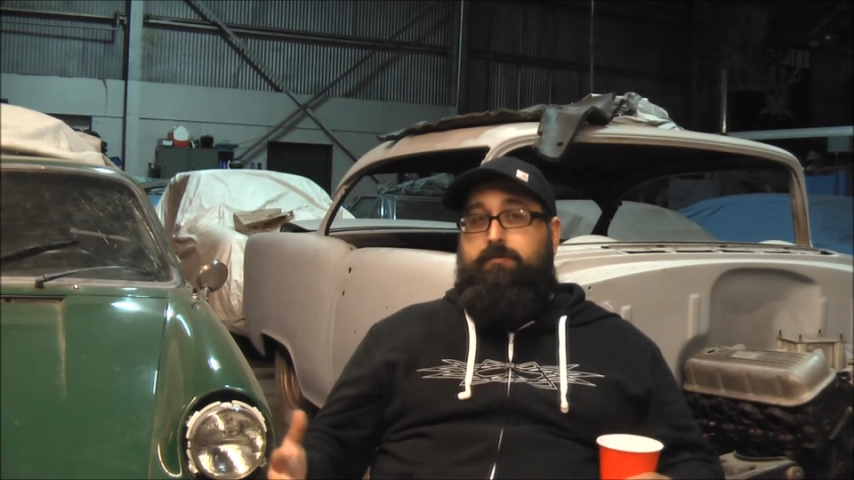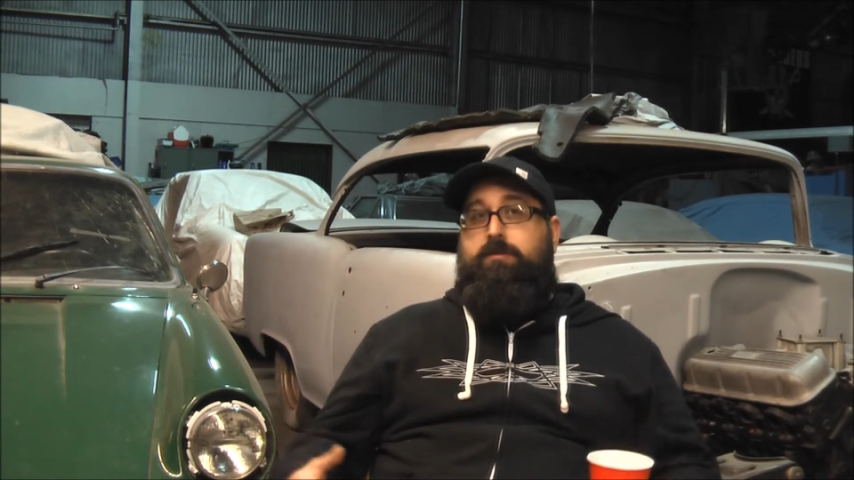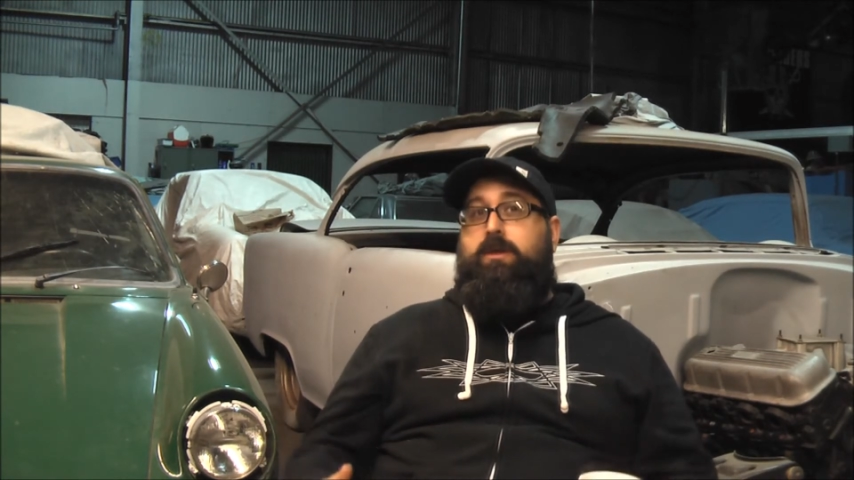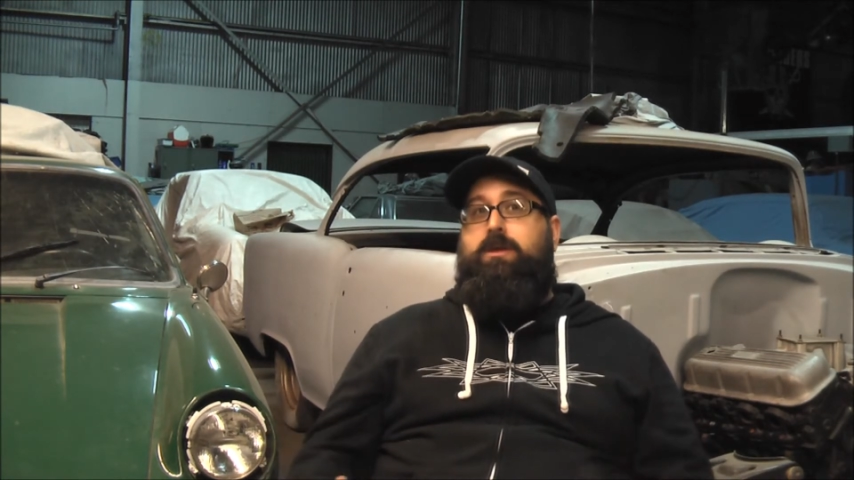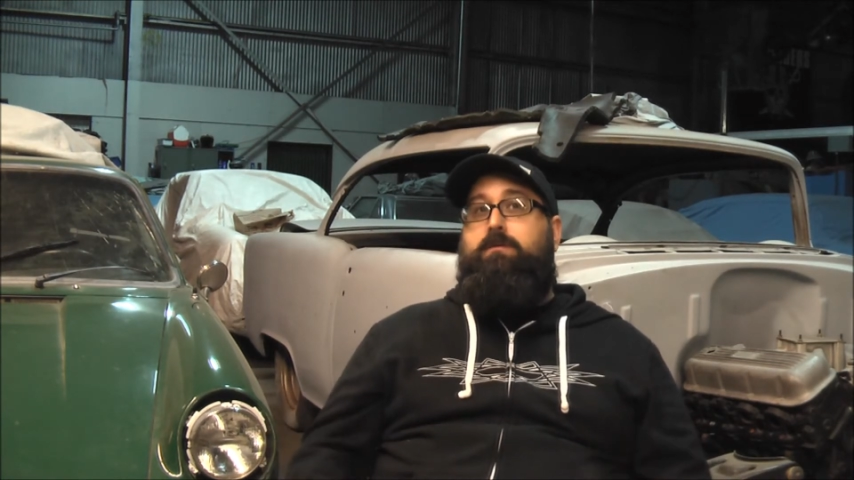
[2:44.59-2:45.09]

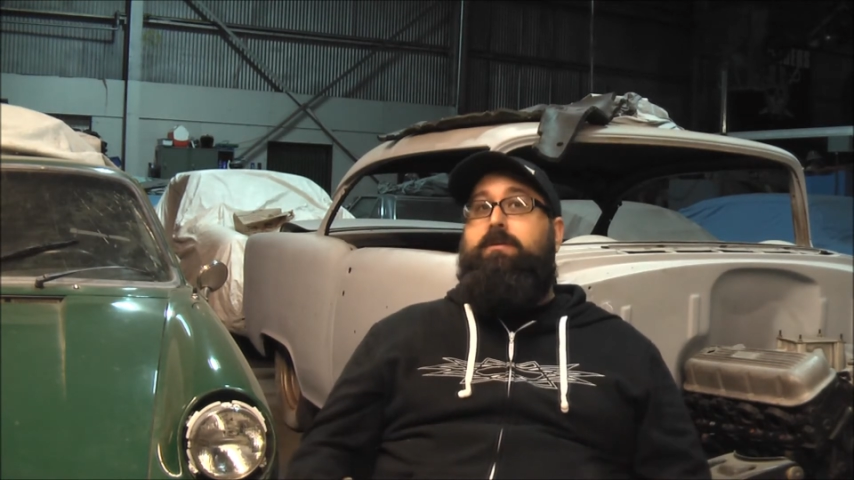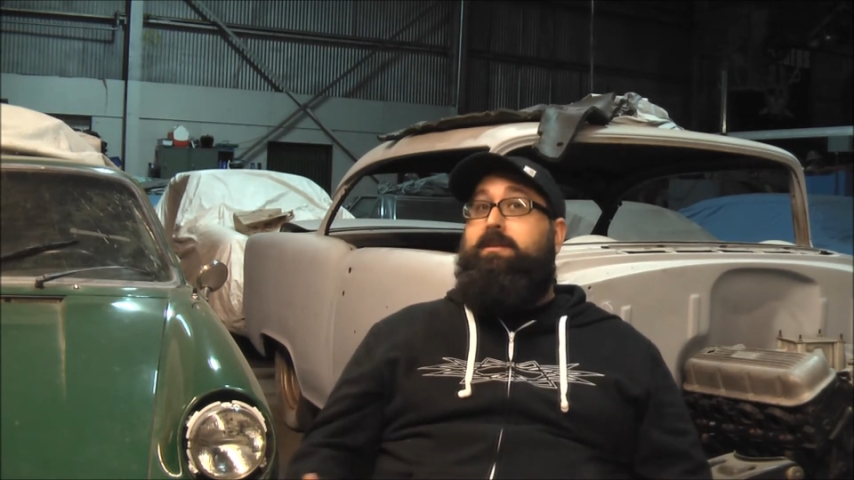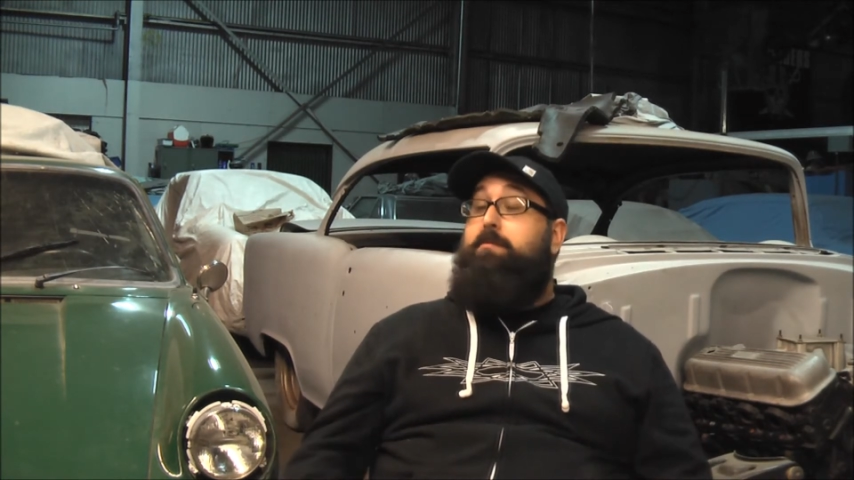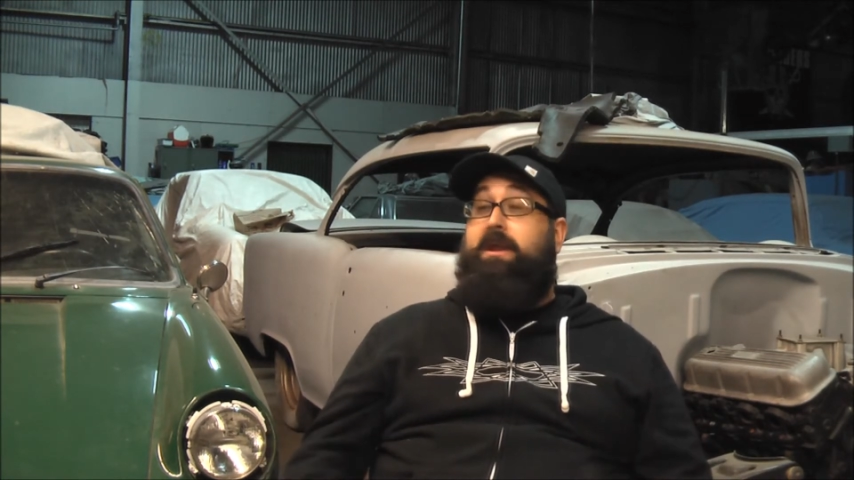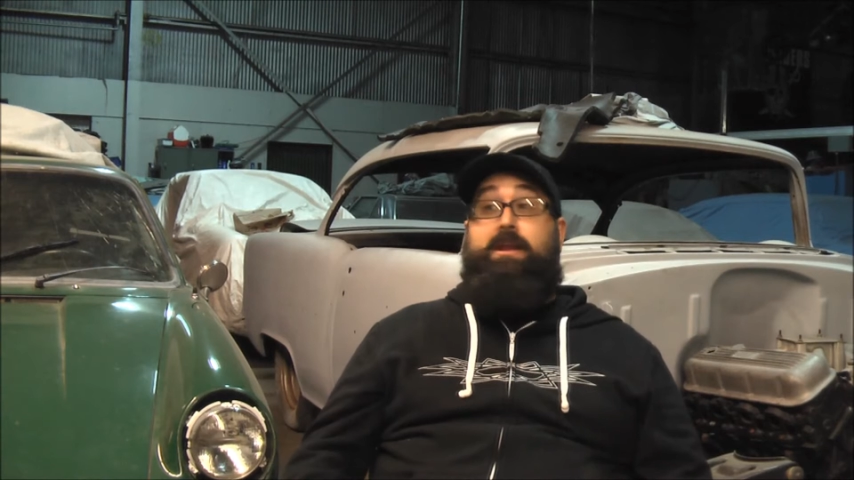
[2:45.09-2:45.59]

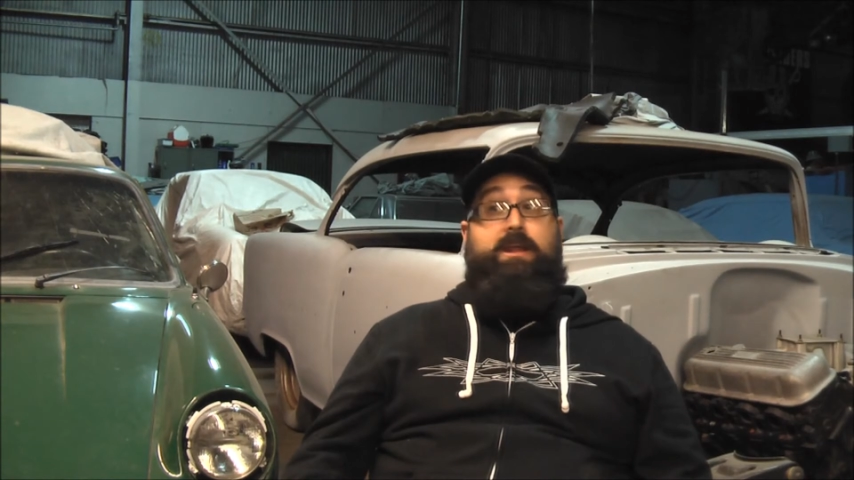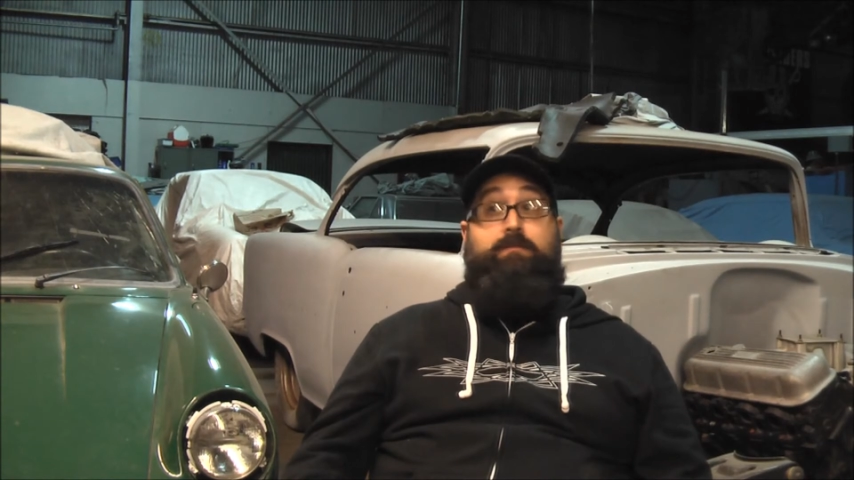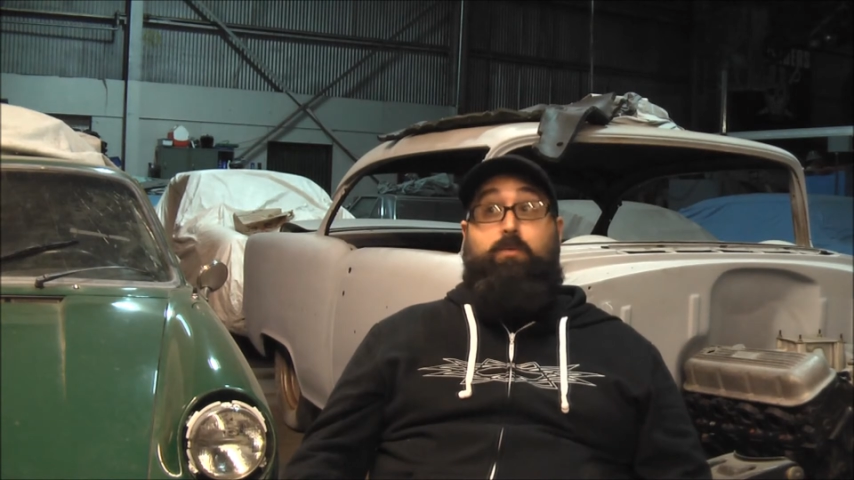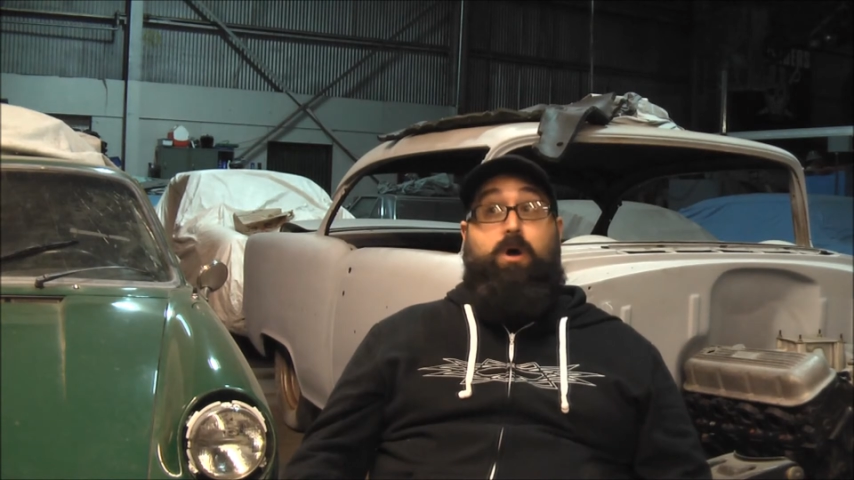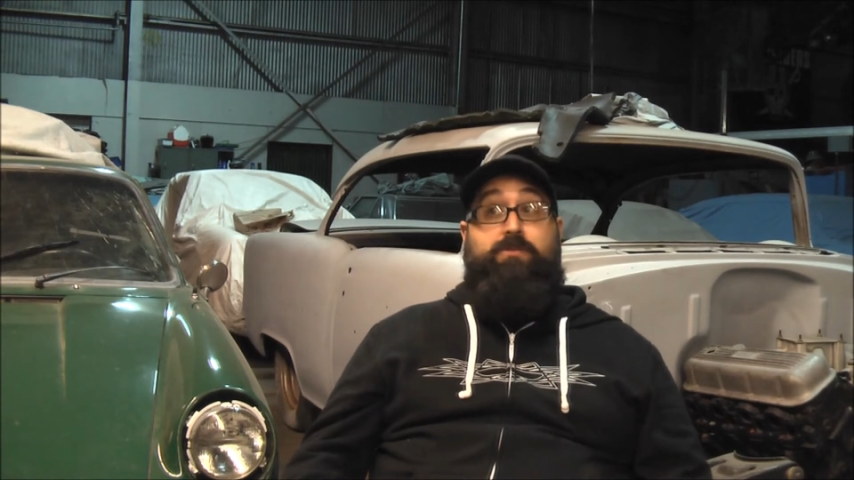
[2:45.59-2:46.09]
intimidating to
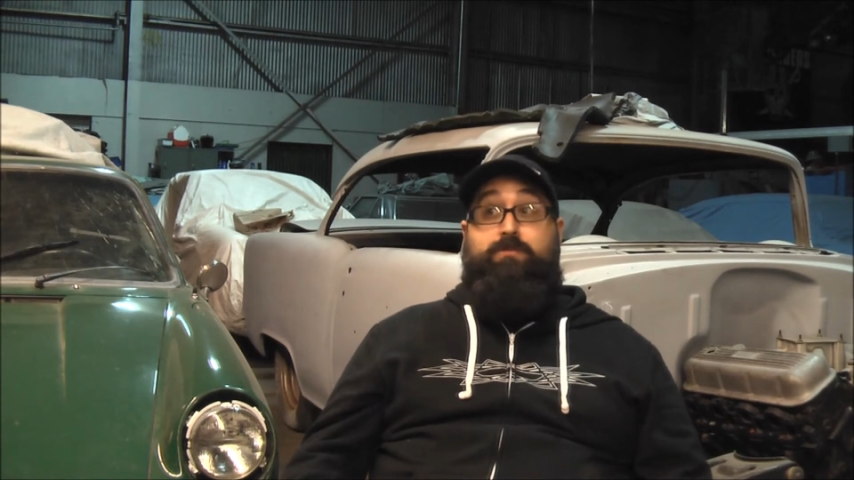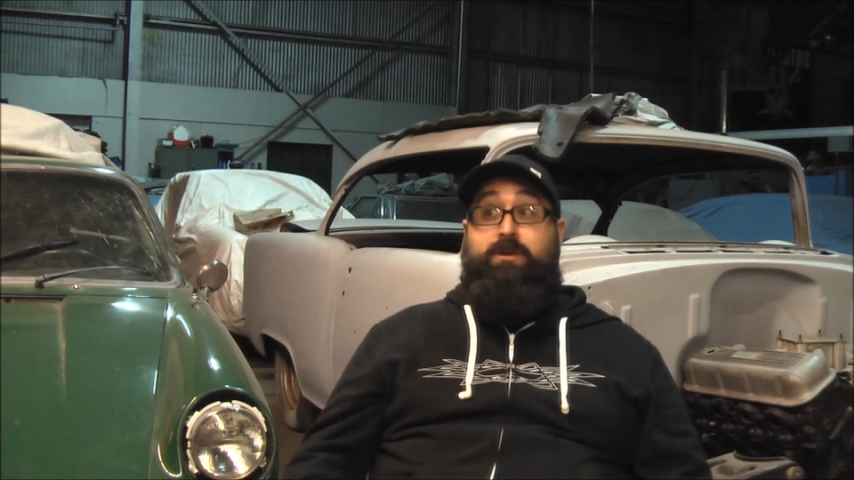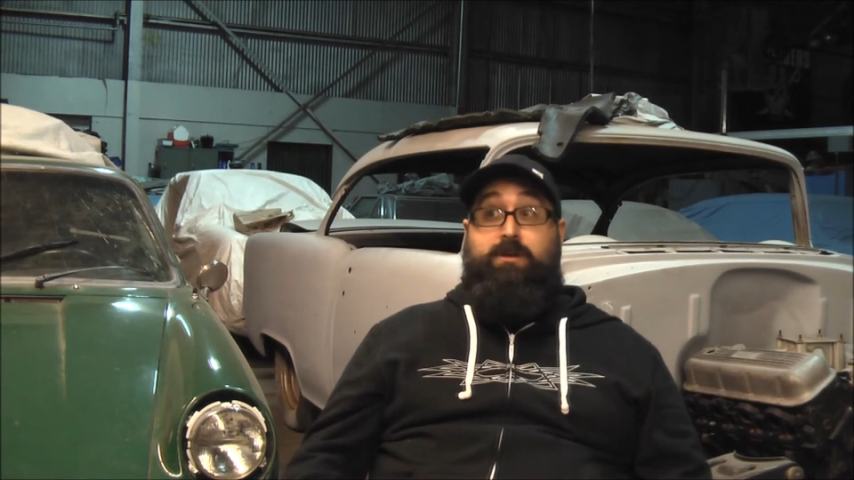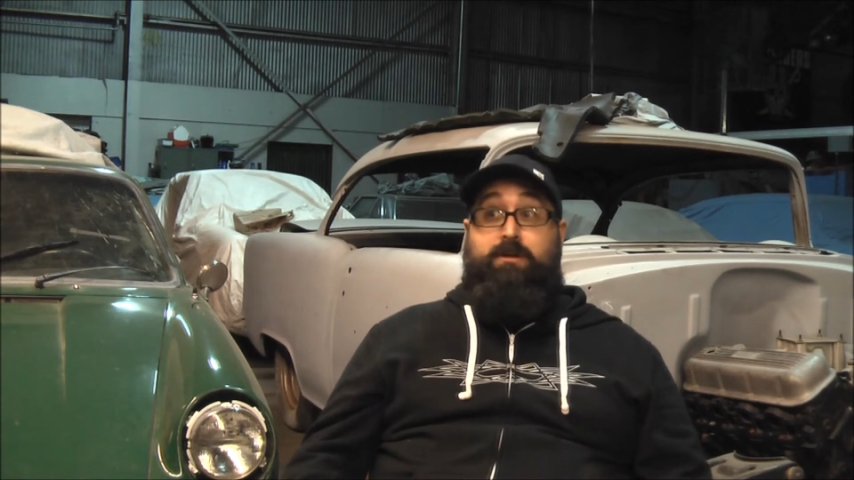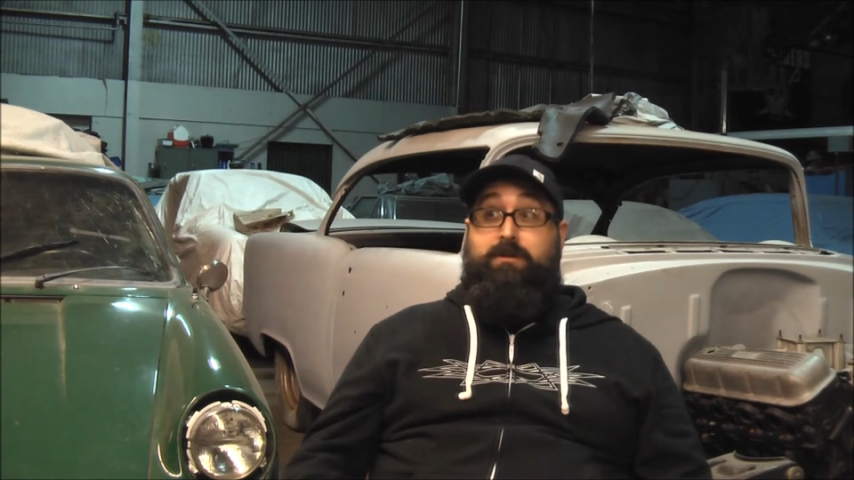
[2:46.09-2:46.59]
even watch for
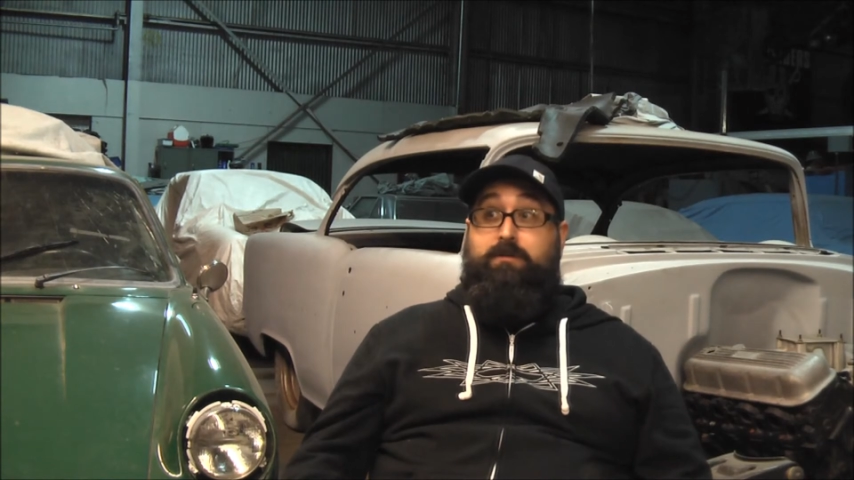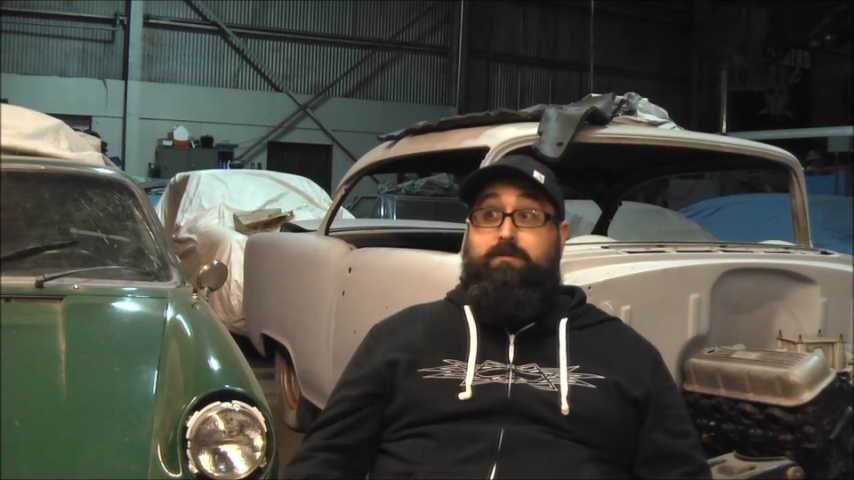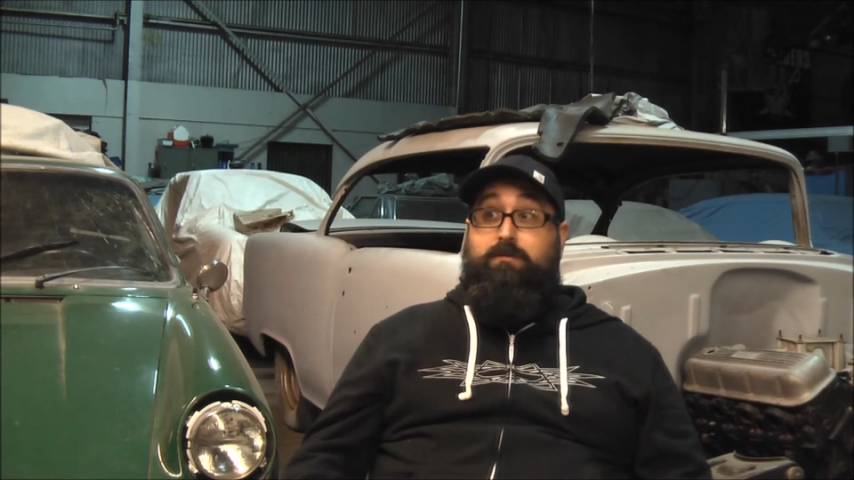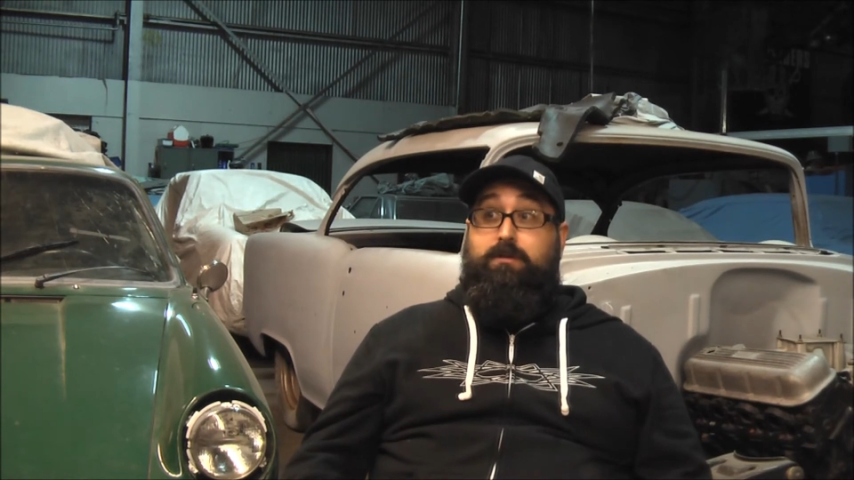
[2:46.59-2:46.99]
a young dude.